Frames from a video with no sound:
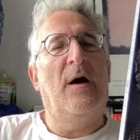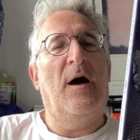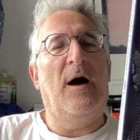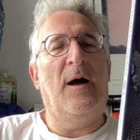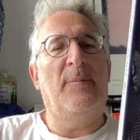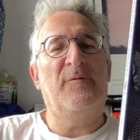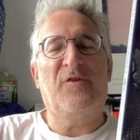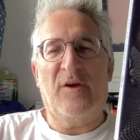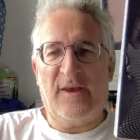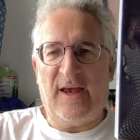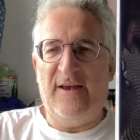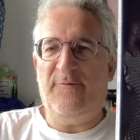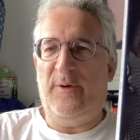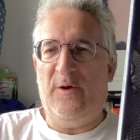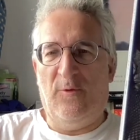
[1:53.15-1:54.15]
Um, so it
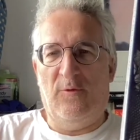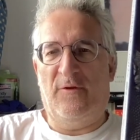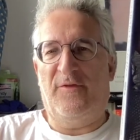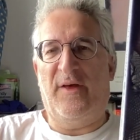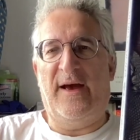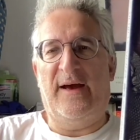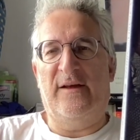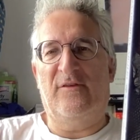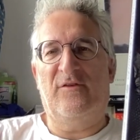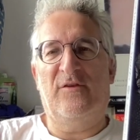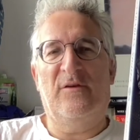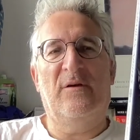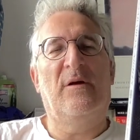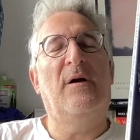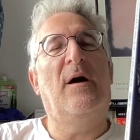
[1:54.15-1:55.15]
gave me all of that.
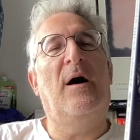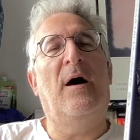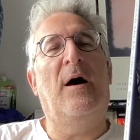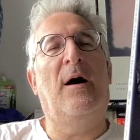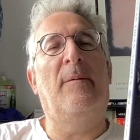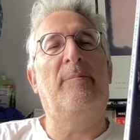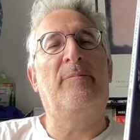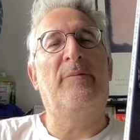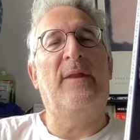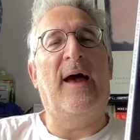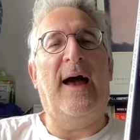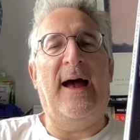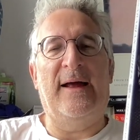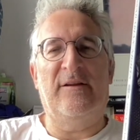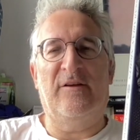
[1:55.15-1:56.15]
Um,
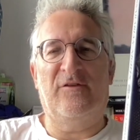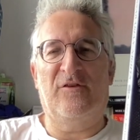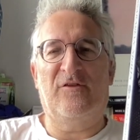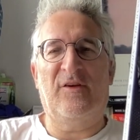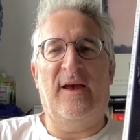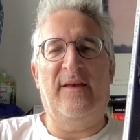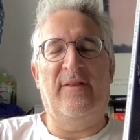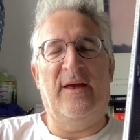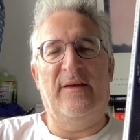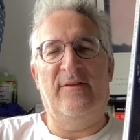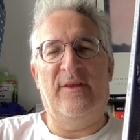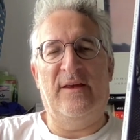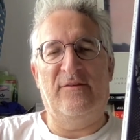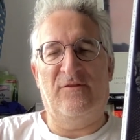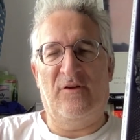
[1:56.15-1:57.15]
and as I say, there,
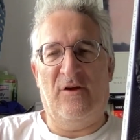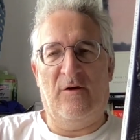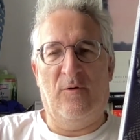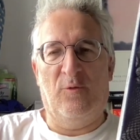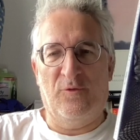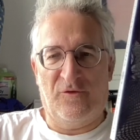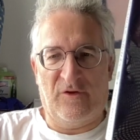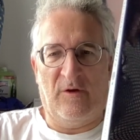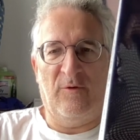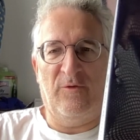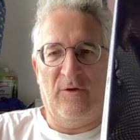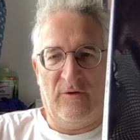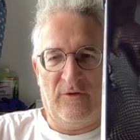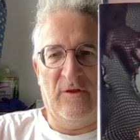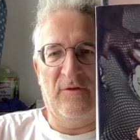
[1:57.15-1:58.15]
there's uh, also
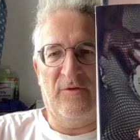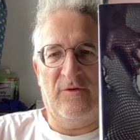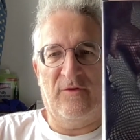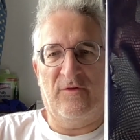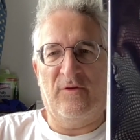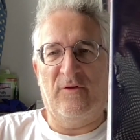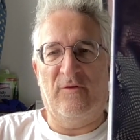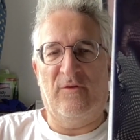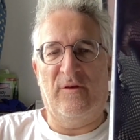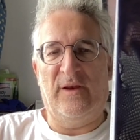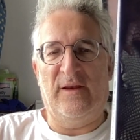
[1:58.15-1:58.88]
the the the,